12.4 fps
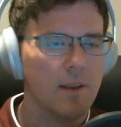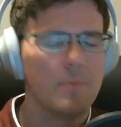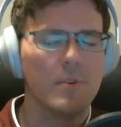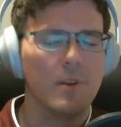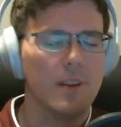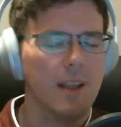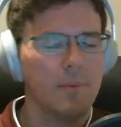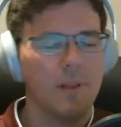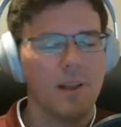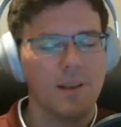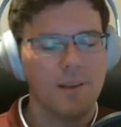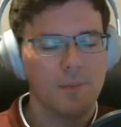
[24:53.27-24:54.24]
I'm sorry, not
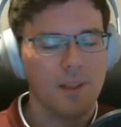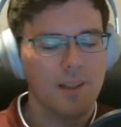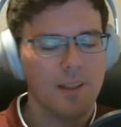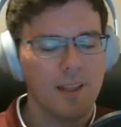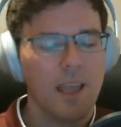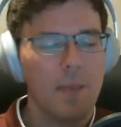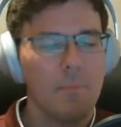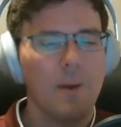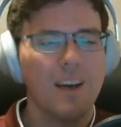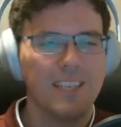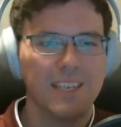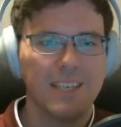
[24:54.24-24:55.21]
a poly clay, a
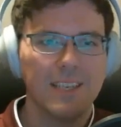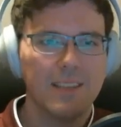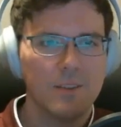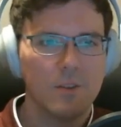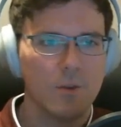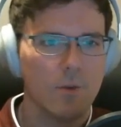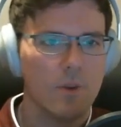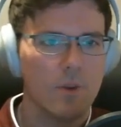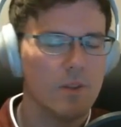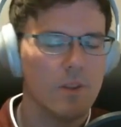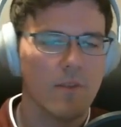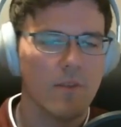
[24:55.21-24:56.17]
putty. So
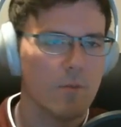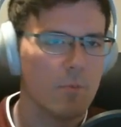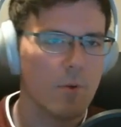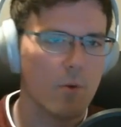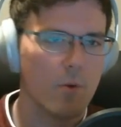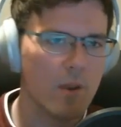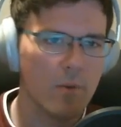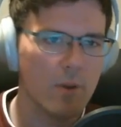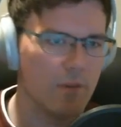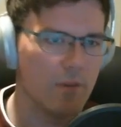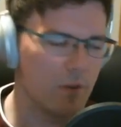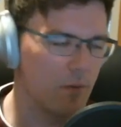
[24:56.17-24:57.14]
green stuff or Procreate,
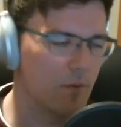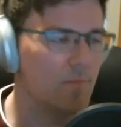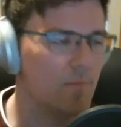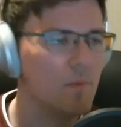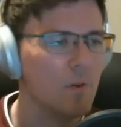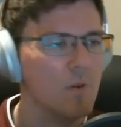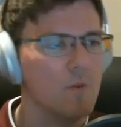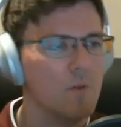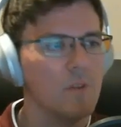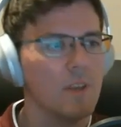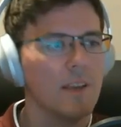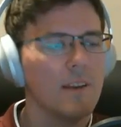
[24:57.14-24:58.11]
whatever you're
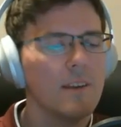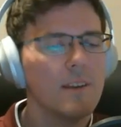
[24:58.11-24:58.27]
using.